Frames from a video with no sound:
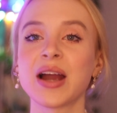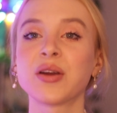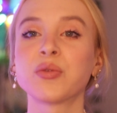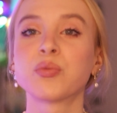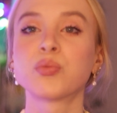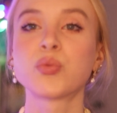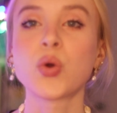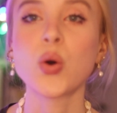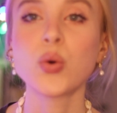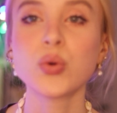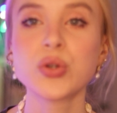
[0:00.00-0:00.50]
I
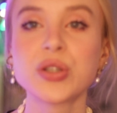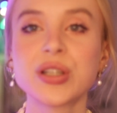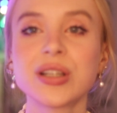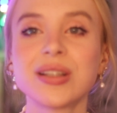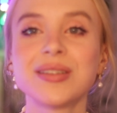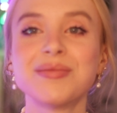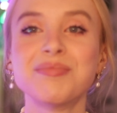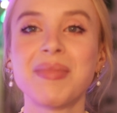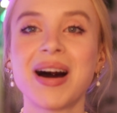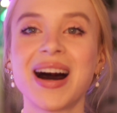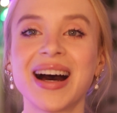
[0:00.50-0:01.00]
wrote
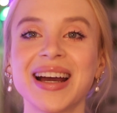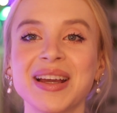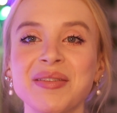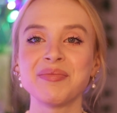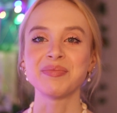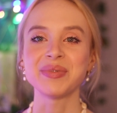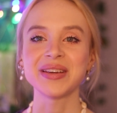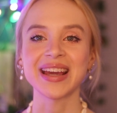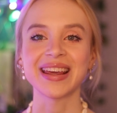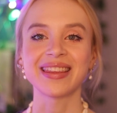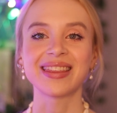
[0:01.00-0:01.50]
my
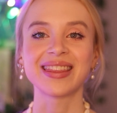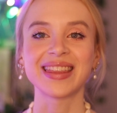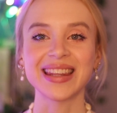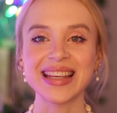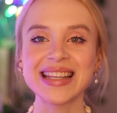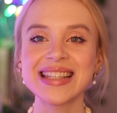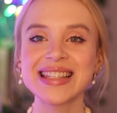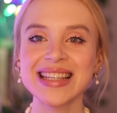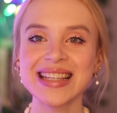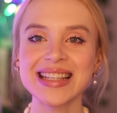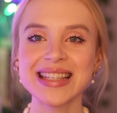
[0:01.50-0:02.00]
BA
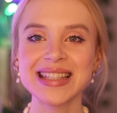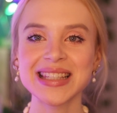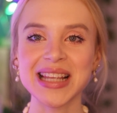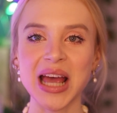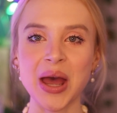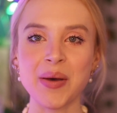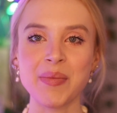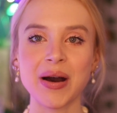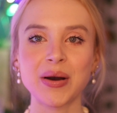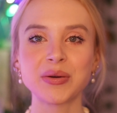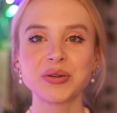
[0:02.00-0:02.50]
thesis
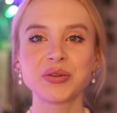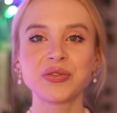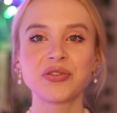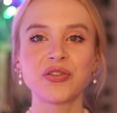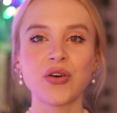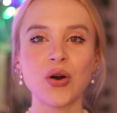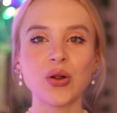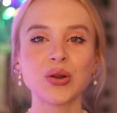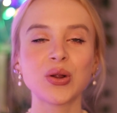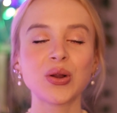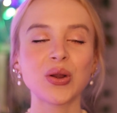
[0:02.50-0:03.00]
about
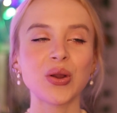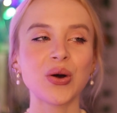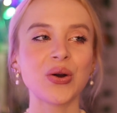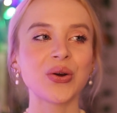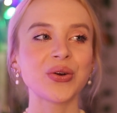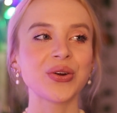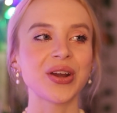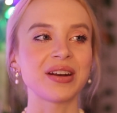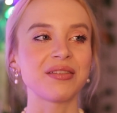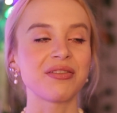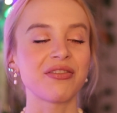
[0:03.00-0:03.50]

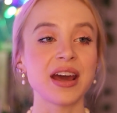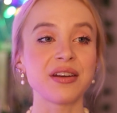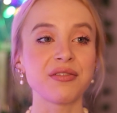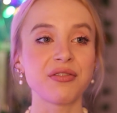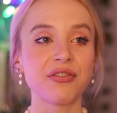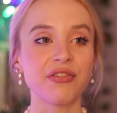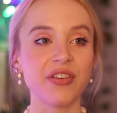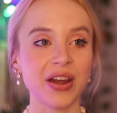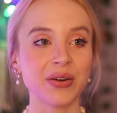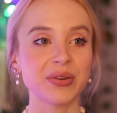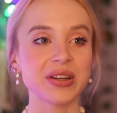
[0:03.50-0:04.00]
folklore and
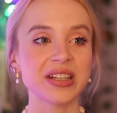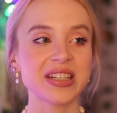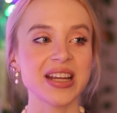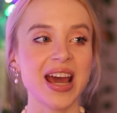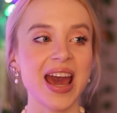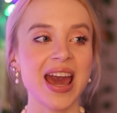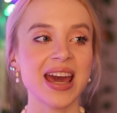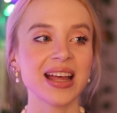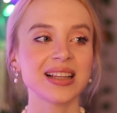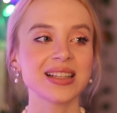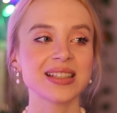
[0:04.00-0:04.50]
fairy
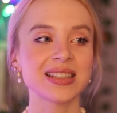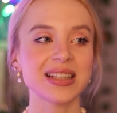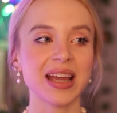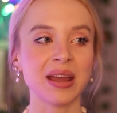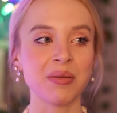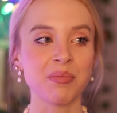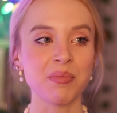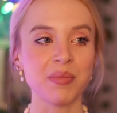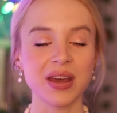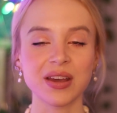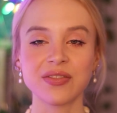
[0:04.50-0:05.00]
tales
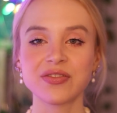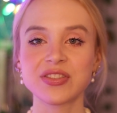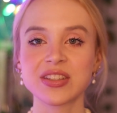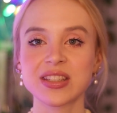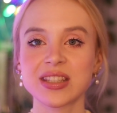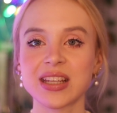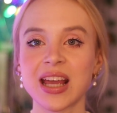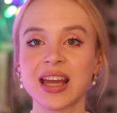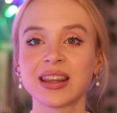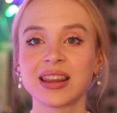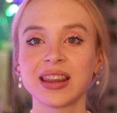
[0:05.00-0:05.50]
and
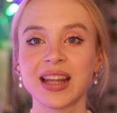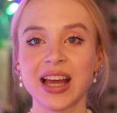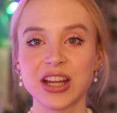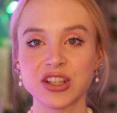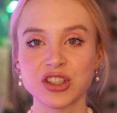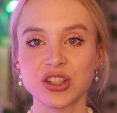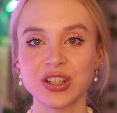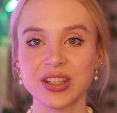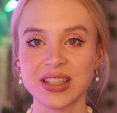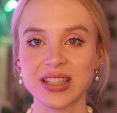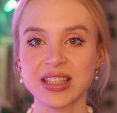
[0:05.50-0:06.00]
myths and
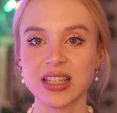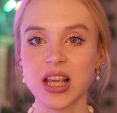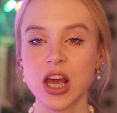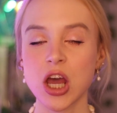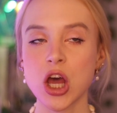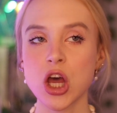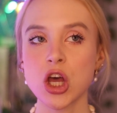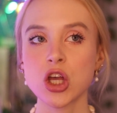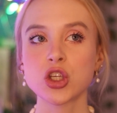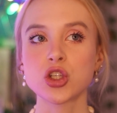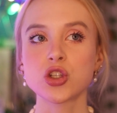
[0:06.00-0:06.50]
legends,
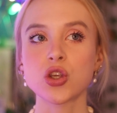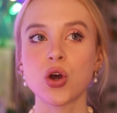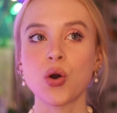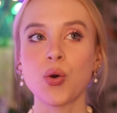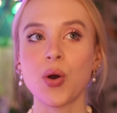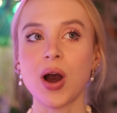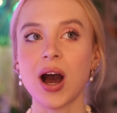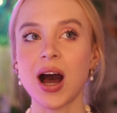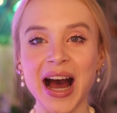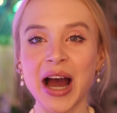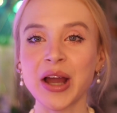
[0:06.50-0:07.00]

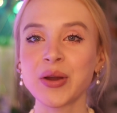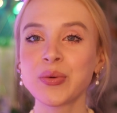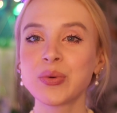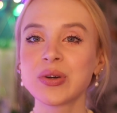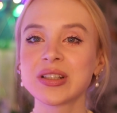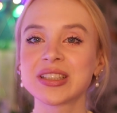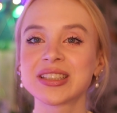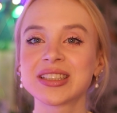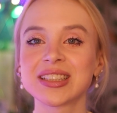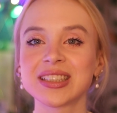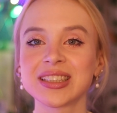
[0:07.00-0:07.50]
so I
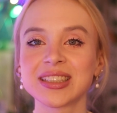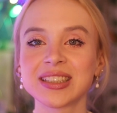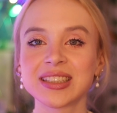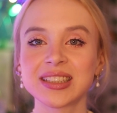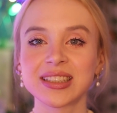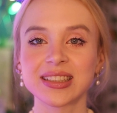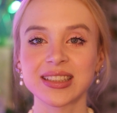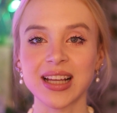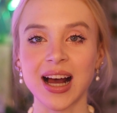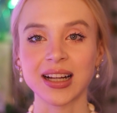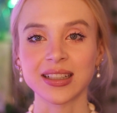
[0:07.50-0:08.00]
was
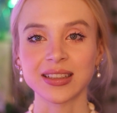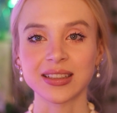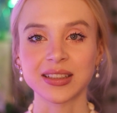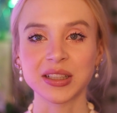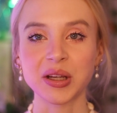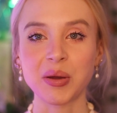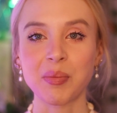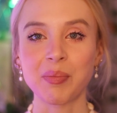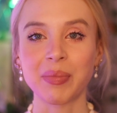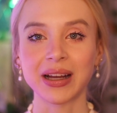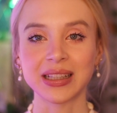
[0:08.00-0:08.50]
stunned
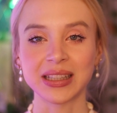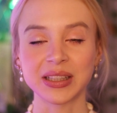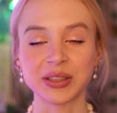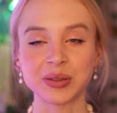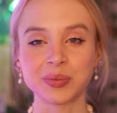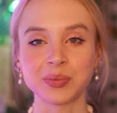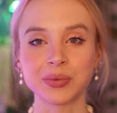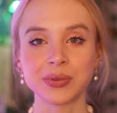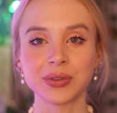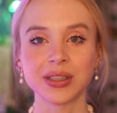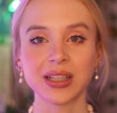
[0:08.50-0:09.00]
by this
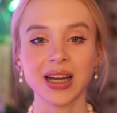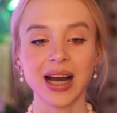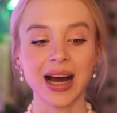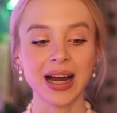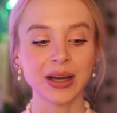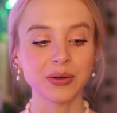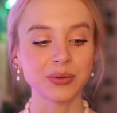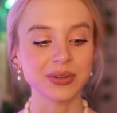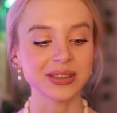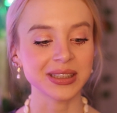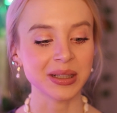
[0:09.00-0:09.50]
book.
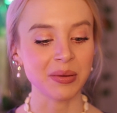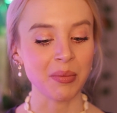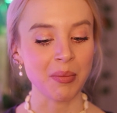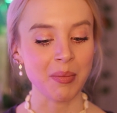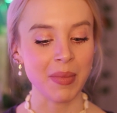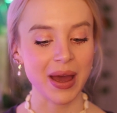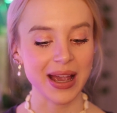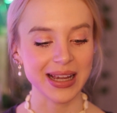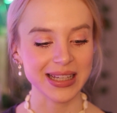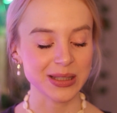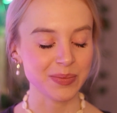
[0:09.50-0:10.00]
I was
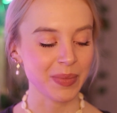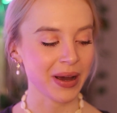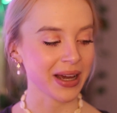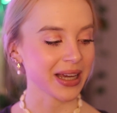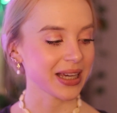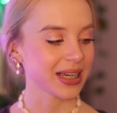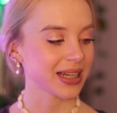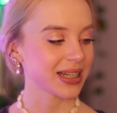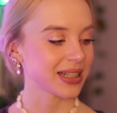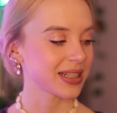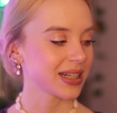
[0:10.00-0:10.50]
amazed by
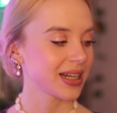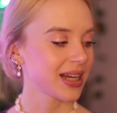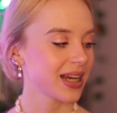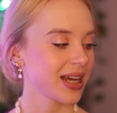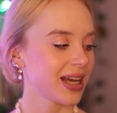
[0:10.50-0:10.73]
it.